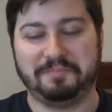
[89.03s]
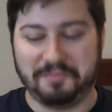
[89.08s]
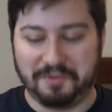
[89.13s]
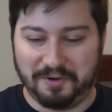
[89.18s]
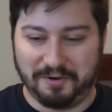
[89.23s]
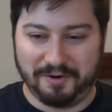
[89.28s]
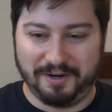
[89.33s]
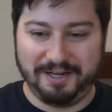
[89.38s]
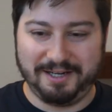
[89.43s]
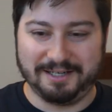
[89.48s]

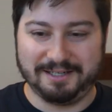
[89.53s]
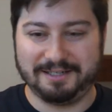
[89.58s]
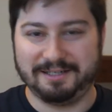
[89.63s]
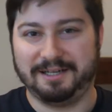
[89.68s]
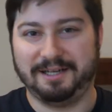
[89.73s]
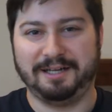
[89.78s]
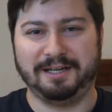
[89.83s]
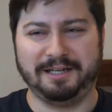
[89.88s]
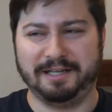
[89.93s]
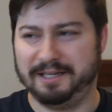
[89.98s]
All right,
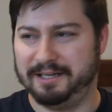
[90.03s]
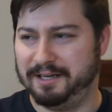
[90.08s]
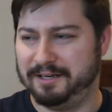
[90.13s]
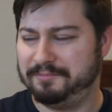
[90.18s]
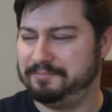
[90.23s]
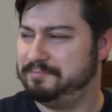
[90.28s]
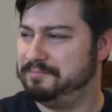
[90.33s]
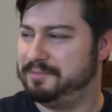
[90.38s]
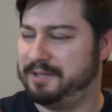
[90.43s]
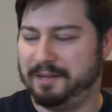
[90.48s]
and
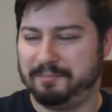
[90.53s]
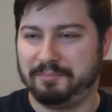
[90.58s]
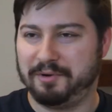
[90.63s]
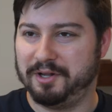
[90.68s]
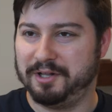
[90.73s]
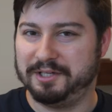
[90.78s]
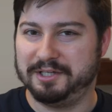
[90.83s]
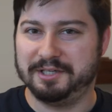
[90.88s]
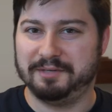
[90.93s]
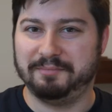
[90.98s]
that
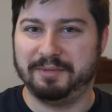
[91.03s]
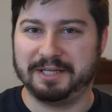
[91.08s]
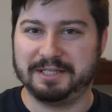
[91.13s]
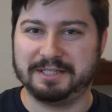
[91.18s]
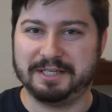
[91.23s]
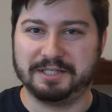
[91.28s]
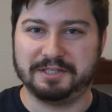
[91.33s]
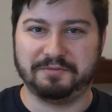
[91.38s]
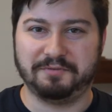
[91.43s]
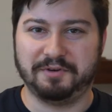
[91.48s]
probably didn't make
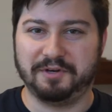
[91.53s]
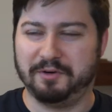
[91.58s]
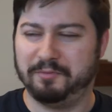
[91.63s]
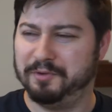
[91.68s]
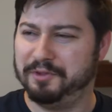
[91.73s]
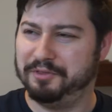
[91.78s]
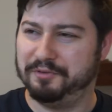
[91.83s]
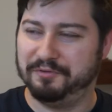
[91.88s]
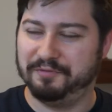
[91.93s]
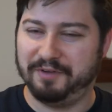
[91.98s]
sense over here.
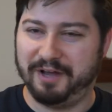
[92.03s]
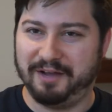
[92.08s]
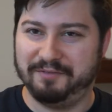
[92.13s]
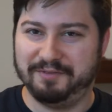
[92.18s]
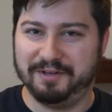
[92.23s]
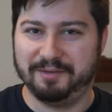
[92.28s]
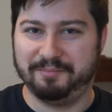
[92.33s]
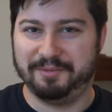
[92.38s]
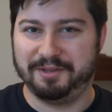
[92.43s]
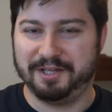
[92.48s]
1 through 5
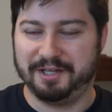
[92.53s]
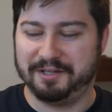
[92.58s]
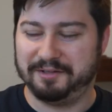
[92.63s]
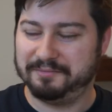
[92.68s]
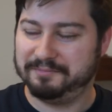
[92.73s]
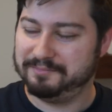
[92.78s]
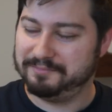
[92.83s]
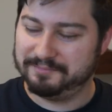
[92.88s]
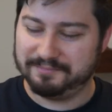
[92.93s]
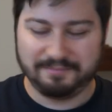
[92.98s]
did, but then
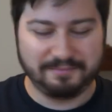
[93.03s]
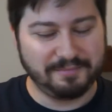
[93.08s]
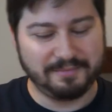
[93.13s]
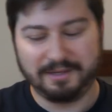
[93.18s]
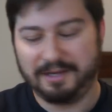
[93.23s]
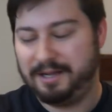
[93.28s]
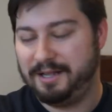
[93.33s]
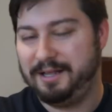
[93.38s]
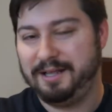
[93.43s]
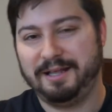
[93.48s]

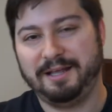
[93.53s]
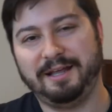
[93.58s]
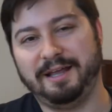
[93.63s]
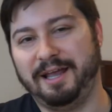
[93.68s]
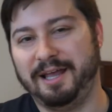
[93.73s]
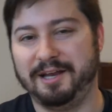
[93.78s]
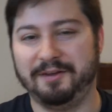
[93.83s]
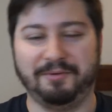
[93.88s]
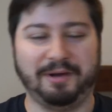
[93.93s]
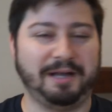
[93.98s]

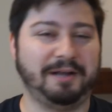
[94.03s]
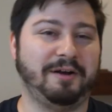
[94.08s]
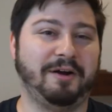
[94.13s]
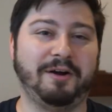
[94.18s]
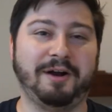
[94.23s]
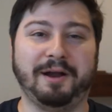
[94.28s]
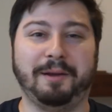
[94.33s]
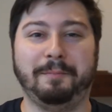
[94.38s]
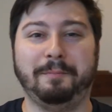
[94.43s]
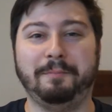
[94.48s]
anyway. All
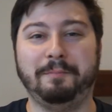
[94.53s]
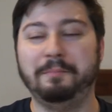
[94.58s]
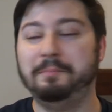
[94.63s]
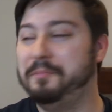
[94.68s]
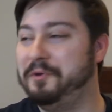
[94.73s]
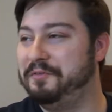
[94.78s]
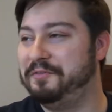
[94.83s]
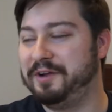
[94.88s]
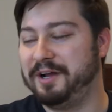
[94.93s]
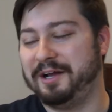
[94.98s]
right,
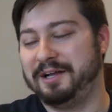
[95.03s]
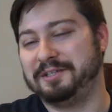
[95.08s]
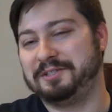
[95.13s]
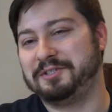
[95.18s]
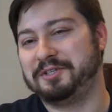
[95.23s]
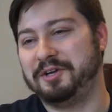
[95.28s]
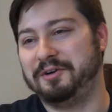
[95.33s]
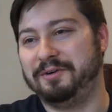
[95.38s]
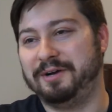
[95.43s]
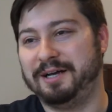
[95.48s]
moving on.
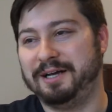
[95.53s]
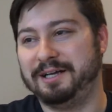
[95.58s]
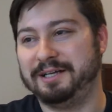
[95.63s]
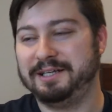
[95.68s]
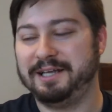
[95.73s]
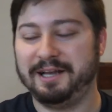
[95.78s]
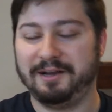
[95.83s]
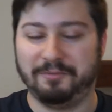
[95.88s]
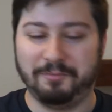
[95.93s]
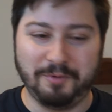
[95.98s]
So
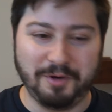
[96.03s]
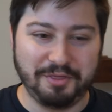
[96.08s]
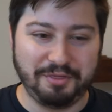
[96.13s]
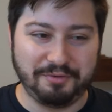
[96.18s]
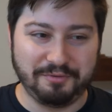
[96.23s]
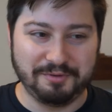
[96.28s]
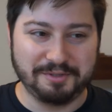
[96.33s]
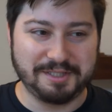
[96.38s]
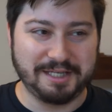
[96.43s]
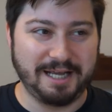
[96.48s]
1
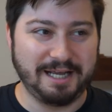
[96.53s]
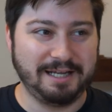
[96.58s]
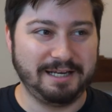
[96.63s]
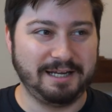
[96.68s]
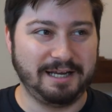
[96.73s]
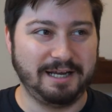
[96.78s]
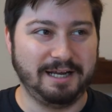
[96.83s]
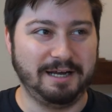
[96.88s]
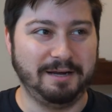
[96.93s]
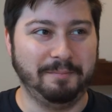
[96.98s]
through
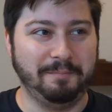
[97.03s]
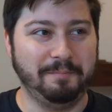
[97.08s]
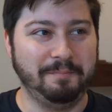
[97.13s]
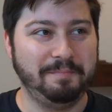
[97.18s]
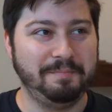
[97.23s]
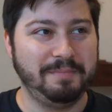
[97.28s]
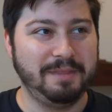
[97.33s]
10.